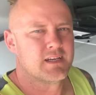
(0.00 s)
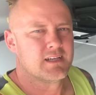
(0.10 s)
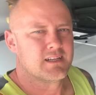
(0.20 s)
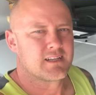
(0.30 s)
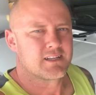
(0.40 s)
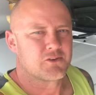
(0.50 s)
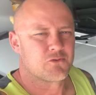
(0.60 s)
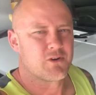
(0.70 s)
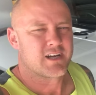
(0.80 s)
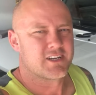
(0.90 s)
little
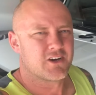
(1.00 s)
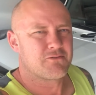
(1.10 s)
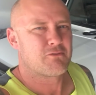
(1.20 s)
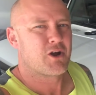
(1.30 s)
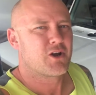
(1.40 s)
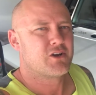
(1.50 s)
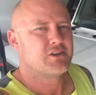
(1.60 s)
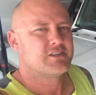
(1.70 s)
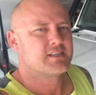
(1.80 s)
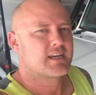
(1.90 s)
rig
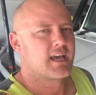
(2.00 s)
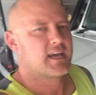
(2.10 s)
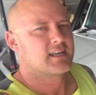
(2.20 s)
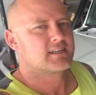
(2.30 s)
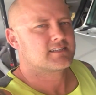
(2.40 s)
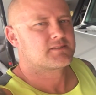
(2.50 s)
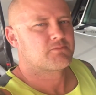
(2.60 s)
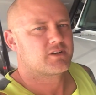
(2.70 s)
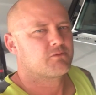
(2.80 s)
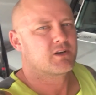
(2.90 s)
off-road, and it's
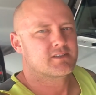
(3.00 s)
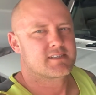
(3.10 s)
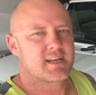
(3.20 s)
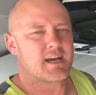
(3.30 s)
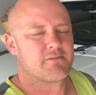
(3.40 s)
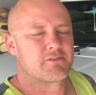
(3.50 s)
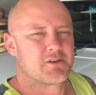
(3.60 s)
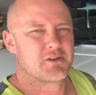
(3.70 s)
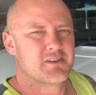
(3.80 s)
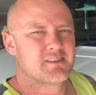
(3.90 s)
pretty well set up
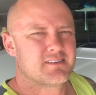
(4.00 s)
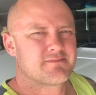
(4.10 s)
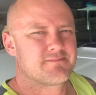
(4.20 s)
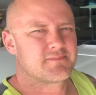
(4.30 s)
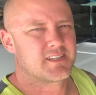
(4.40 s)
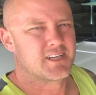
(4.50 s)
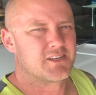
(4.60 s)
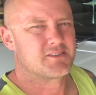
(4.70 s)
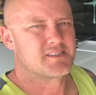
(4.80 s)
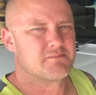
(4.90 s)
for, you know,
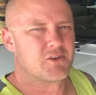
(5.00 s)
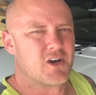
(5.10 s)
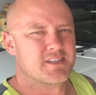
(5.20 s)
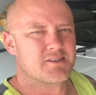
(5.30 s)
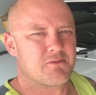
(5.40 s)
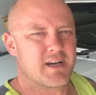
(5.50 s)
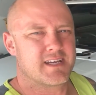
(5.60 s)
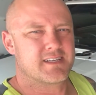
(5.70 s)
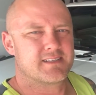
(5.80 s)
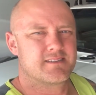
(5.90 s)
some nights away
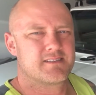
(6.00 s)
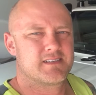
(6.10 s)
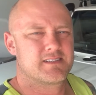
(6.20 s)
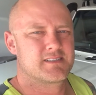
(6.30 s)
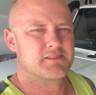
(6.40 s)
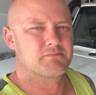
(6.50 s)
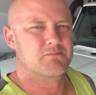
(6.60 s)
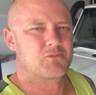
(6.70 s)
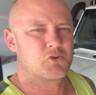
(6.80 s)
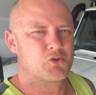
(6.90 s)
and some
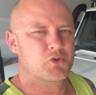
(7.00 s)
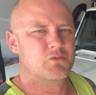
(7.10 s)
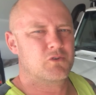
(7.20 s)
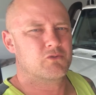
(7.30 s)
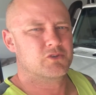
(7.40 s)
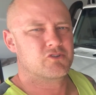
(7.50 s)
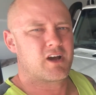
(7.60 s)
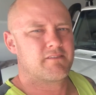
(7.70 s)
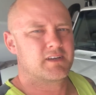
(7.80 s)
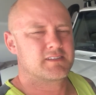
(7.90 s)
good four-wheel
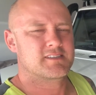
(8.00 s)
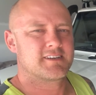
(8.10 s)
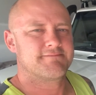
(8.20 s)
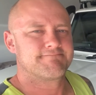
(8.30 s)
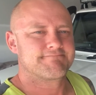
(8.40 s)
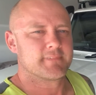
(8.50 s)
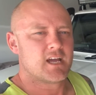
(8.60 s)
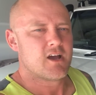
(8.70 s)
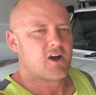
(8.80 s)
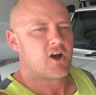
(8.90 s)
driving. So
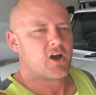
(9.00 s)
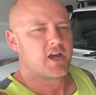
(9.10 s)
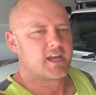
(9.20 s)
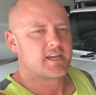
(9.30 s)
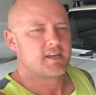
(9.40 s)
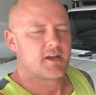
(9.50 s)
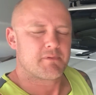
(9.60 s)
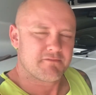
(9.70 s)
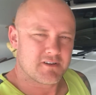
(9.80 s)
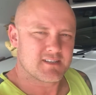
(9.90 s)
I hope
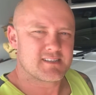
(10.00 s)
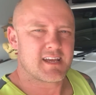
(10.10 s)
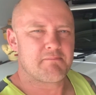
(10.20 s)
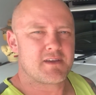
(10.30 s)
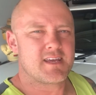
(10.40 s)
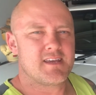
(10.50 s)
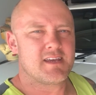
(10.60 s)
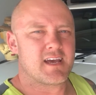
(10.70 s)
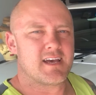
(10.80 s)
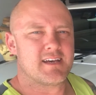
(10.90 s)
everyone's
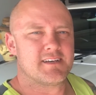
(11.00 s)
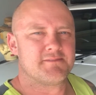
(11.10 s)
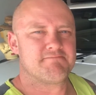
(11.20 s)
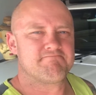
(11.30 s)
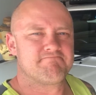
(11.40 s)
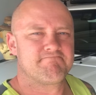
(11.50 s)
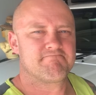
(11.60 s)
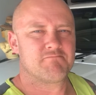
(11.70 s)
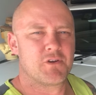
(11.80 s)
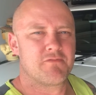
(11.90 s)
happy
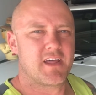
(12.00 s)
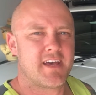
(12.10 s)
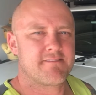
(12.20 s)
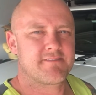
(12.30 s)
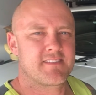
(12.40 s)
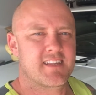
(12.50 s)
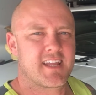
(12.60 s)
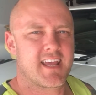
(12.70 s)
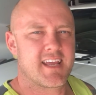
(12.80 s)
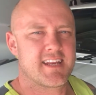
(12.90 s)
with that,
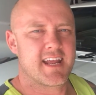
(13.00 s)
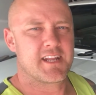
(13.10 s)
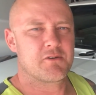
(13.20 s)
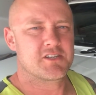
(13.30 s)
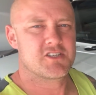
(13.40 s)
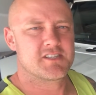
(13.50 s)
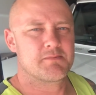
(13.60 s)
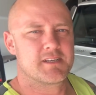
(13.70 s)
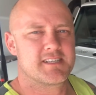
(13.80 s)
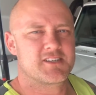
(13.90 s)
and any questions,
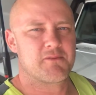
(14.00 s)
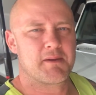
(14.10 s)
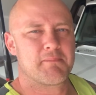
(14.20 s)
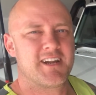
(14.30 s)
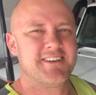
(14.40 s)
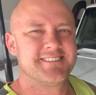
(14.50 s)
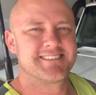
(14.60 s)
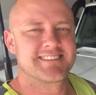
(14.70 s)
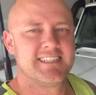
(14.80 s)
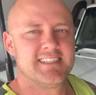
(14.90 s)
please comment below.
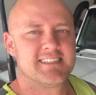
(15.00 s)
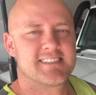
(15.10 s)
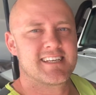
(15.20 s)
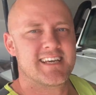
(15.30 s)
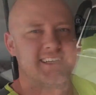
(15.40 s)
See ya.